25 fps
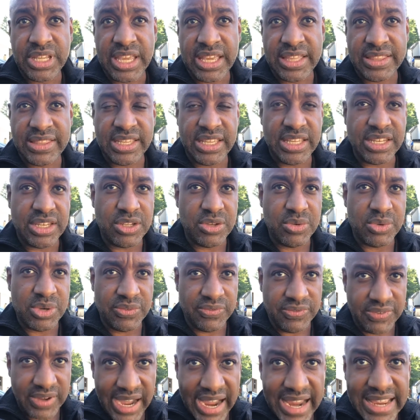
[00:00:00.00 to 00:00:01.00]
And then you
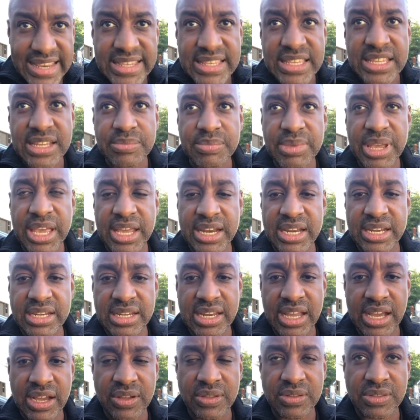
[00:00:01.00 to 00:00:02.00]
will find them
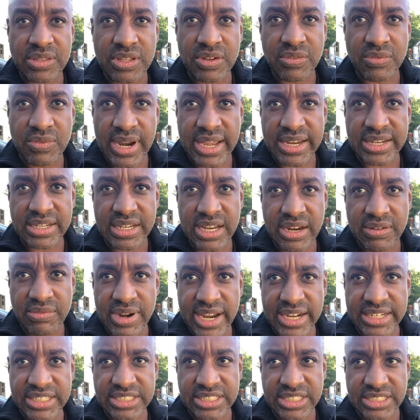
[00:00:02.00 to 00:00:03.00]
headed down the right
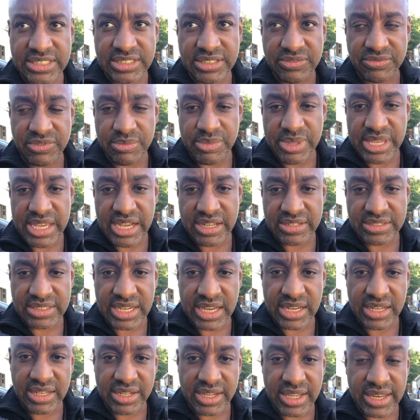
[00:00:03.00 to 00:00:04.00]
direction and from the
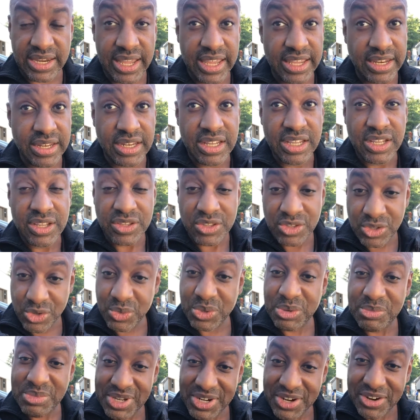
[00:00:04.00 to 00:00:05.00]
outside looking in,
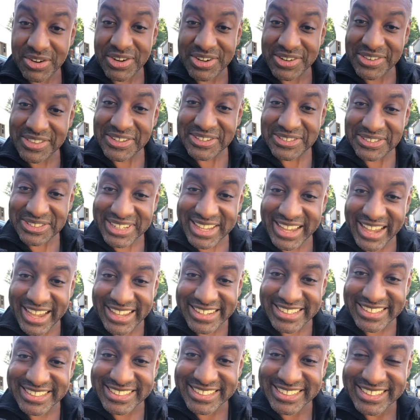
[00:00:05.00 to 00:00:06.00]
you will be herding those
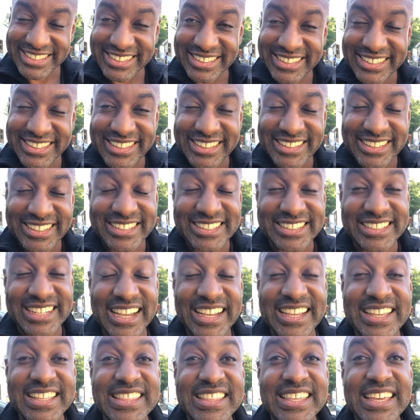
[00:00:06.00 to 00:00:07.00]
cats. The
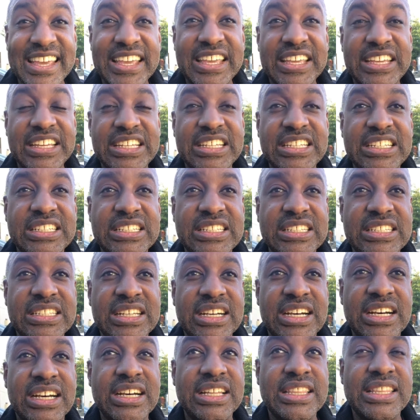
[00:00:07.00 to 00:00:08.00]
second thing
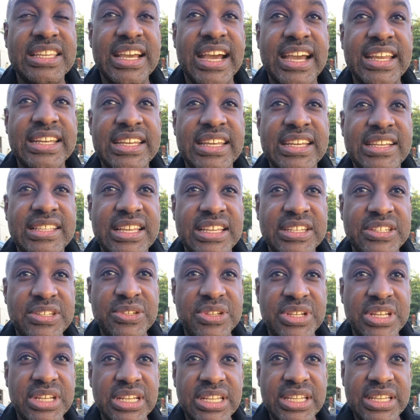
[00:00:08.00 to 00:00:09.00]
is uh, the idea that
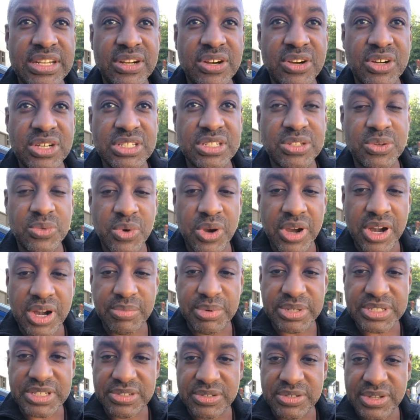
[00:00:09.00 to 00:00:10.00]
you can lead a horse to
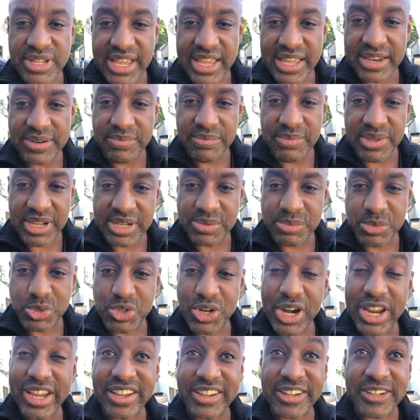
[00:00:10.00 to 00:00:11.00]
water, but you can't make him
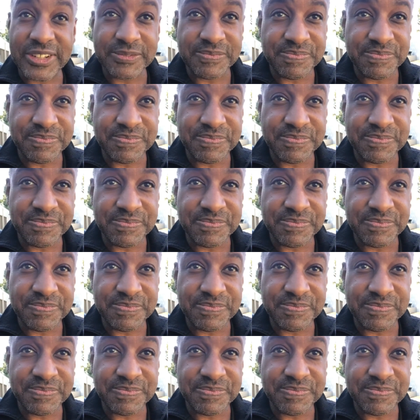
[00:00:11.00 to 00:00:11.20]
drink.